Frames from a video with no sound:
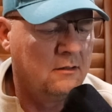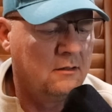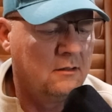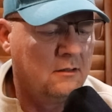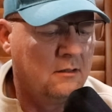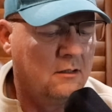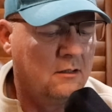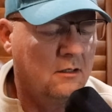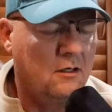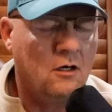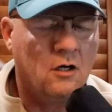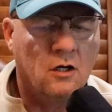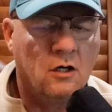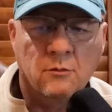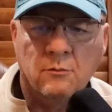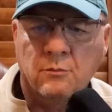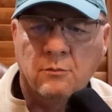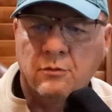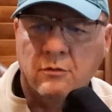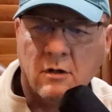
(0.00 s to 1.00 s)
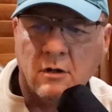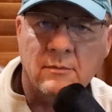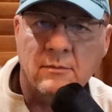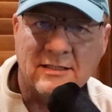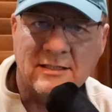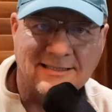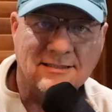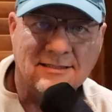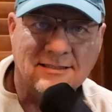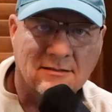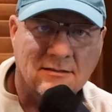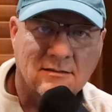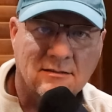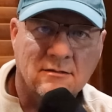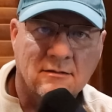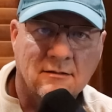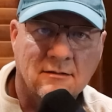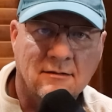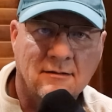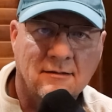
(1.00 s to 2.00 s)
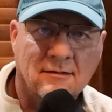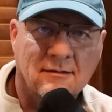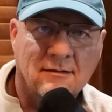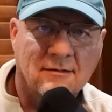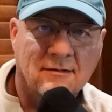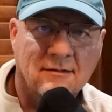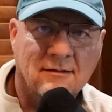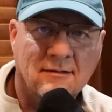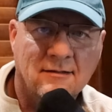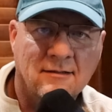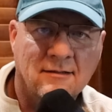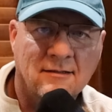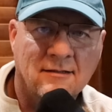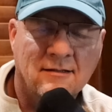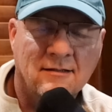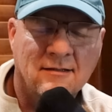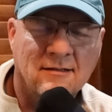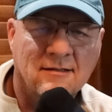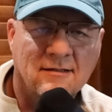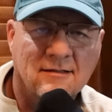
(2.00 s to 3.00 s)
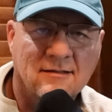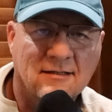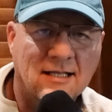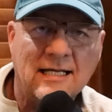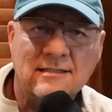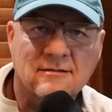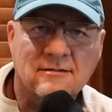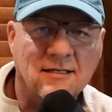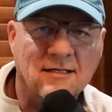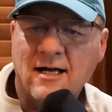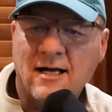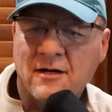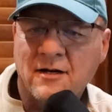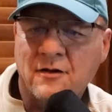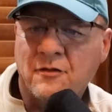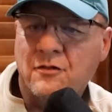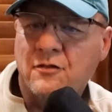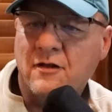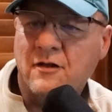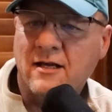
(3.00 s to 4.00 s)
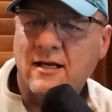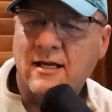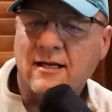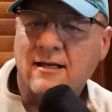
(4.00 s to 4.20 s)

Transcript: on promises. That's not a thing.